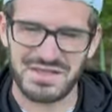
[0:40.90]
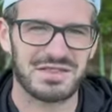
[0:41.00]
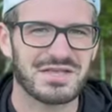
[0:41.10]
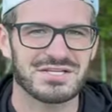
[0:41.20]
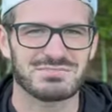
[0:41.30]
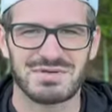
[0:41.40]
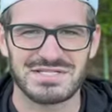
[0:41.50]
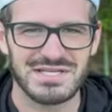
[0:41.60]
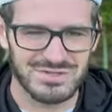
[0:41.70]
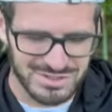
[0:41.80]
I think he's just busy.
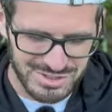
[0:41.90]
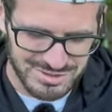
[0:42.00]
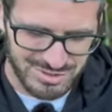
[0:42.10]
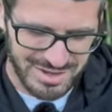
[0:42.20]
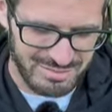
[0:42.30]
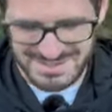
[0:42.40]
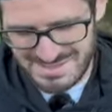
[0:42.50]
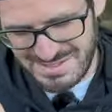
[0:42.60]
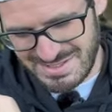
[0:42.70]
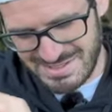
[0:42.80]
He, he knows who I am.
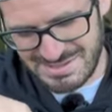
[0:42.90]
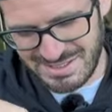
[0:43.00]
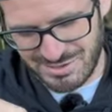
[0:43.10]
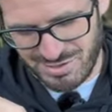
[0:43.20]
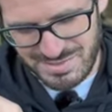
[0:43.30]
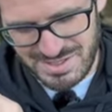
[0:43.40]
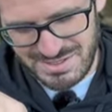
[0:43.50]
He's not ignoring me.